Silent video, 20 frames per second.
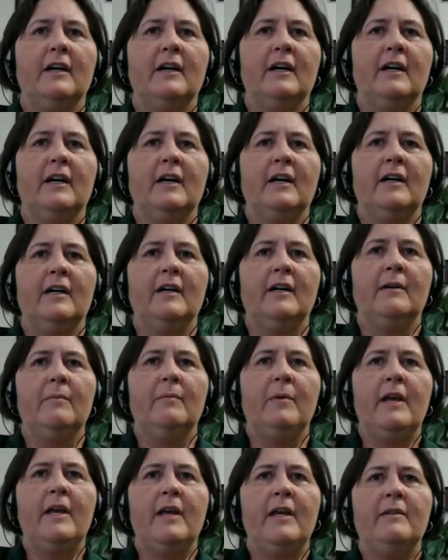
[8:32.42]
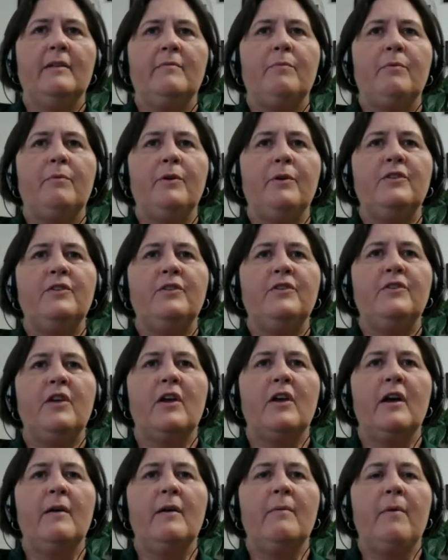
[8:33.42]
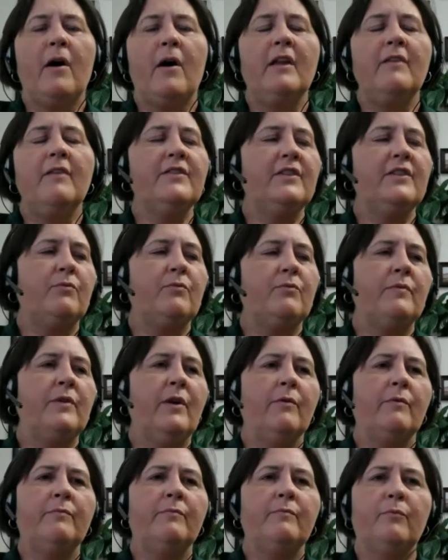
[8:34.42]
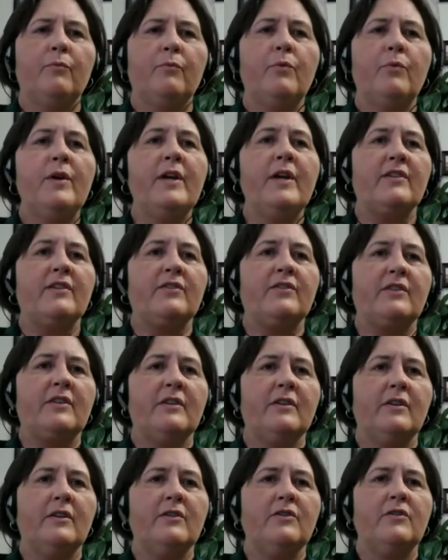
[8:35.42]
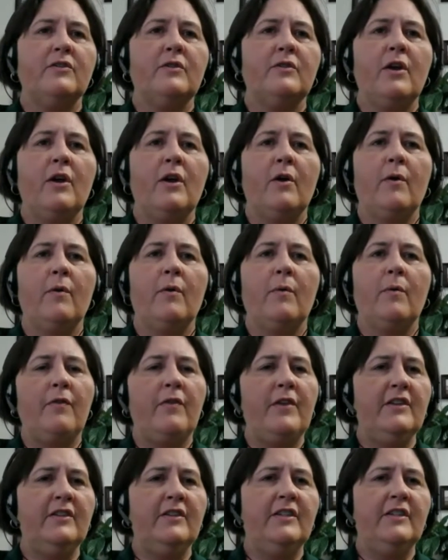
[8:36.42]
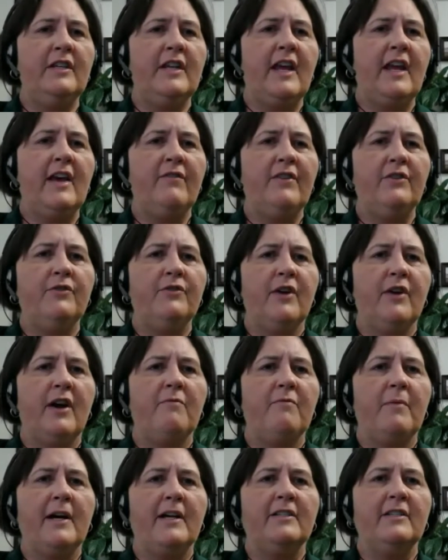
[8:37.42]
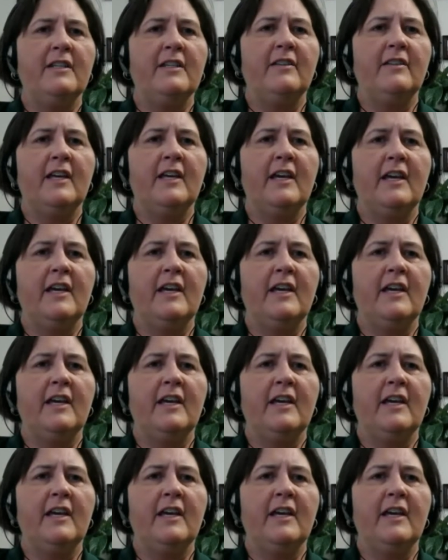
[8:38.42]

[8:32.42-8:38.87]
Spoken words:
It puts all of us at risk because these didn't have any drive-bys, did they?